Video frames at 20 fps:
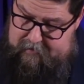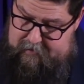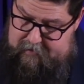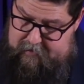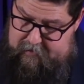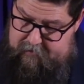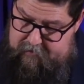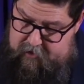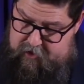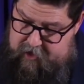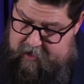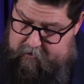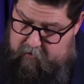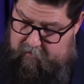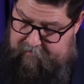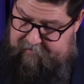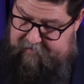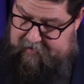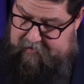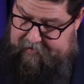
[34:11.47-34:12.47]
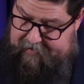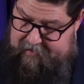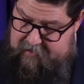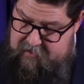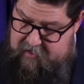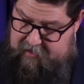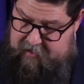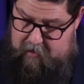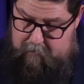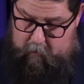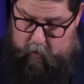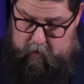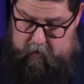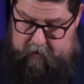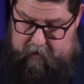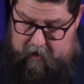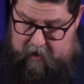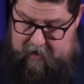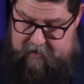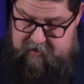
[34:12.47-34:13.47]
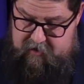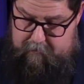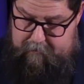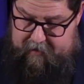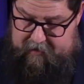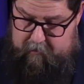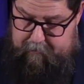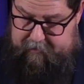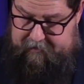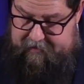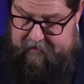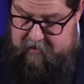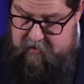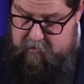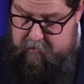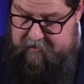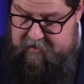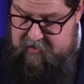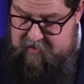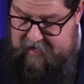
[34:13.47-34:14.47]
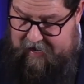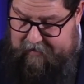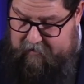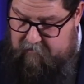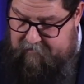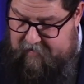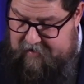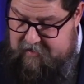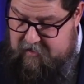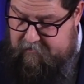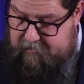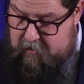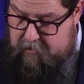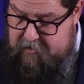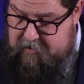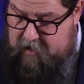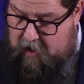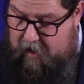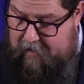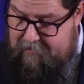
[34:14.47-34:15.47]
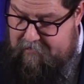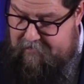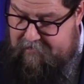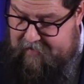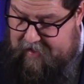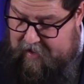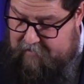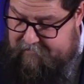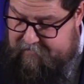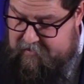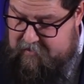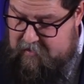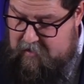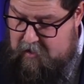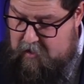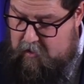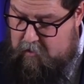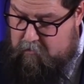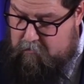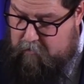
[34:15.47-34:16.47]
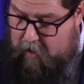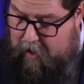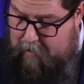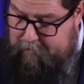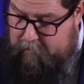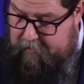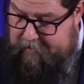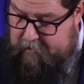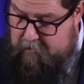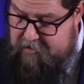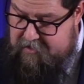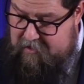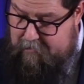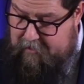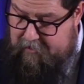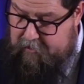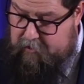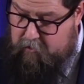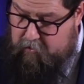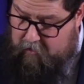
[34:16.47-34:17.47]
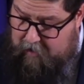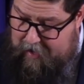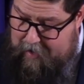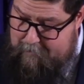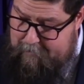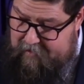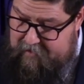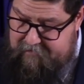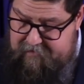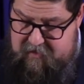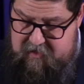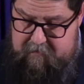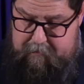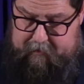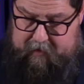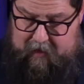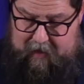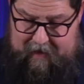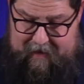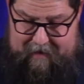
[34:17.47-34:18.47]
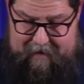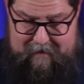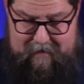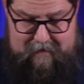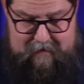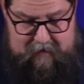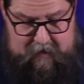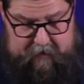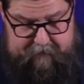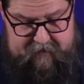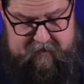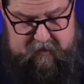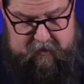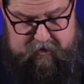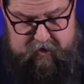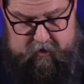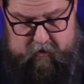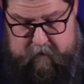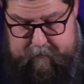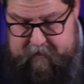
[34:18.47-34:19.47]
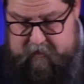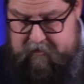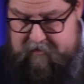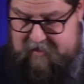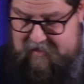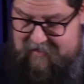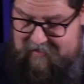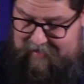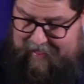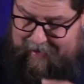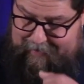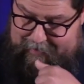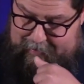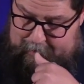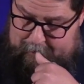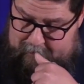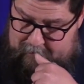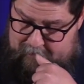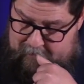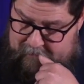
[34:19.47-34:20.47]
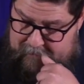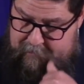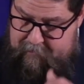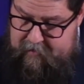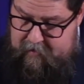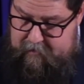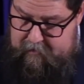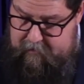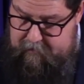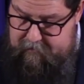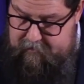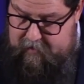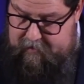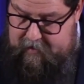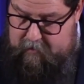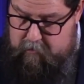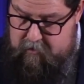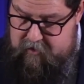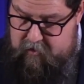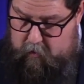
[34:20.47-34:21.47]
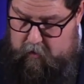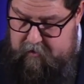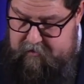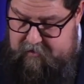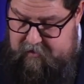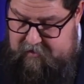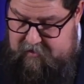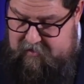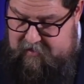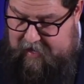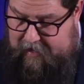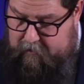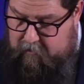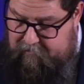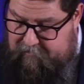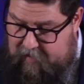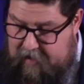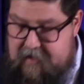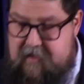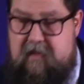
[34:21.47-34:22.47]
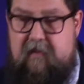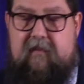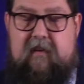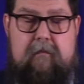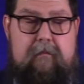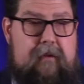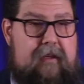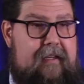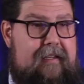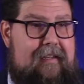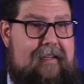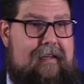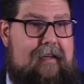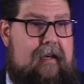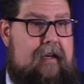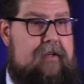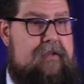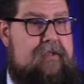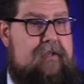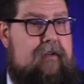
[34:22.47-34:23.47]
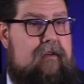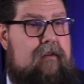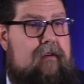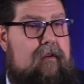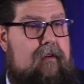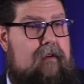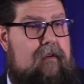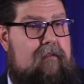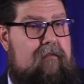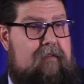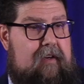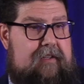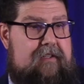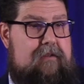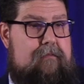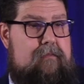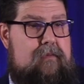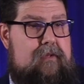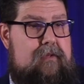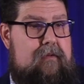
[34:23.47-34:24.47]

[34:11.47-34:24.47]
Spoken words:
The general feeling is that the immortal gods are better pleased with the sacrifice of those caught in theft, robbery, or some other crime, but if a supply of such criminals is lacking, then they resort to the sacrifice of completely innocent victims.